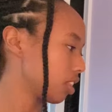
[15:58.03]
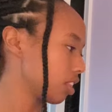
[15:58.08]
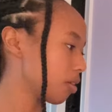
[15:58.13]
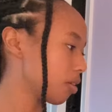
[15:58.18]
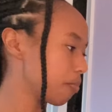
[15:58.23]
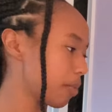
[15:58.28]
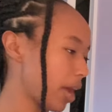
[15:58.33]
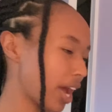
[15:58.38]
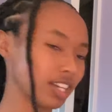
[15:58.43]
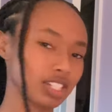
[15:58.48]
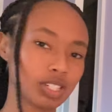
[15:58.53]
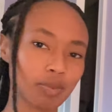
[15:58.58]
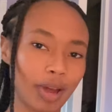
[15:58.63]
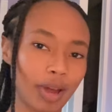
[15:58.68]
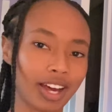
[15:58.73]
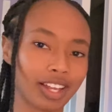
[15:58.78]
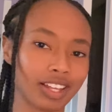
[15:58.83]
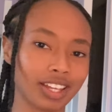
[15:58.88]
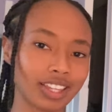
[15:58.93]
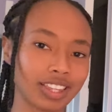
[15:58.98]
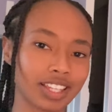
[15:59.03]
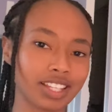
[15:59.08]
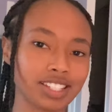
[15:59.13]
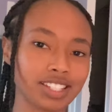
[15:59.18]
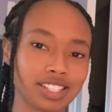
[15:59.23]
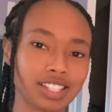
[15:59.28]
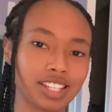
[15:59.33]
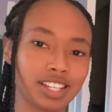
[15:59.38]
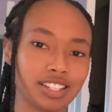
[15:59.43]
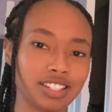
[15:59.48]
them back to back like
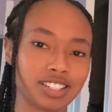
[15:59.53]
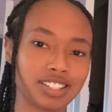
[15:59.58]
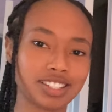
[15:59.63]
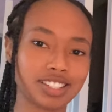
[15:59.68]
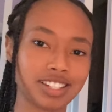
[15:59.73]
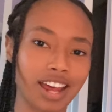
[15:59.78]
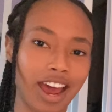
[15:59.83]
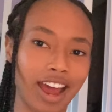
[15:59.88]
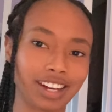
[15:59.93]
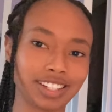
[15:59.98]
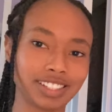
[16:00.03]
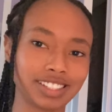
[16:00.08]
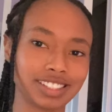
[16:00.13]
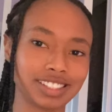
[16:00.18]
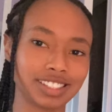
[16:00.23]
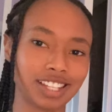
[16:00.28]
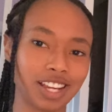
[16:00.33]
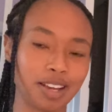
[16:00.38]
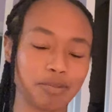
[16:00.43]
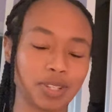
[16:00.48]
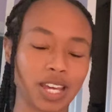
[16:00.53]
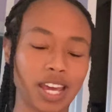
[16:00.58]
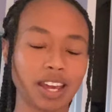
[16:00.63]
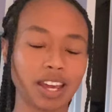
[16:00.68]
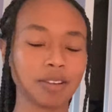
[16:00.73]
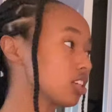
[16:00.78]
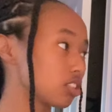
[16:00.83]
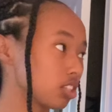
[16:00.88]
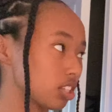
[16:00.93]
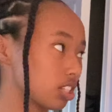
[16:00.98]
this and stacked in the same day.
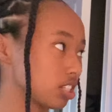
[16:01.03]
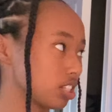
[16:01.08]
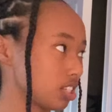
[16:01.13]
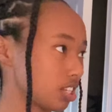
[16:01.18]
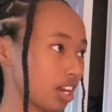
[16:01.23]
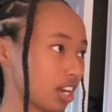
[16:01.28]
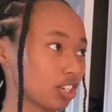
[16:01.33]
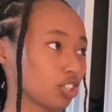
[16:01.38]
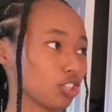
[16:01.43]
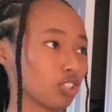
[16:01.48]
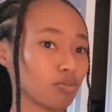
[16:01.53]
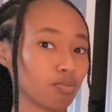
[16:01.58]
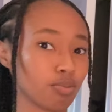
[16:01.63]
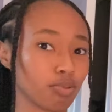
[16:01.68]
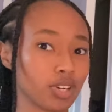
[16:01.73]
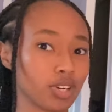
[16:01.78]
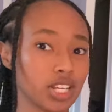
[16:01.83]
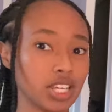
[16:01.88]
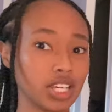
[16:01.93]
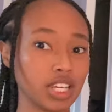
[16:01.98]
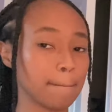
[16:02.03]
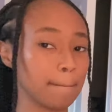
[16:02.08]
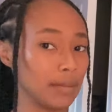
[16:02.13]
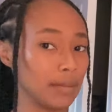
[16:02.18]
So this is actually pretty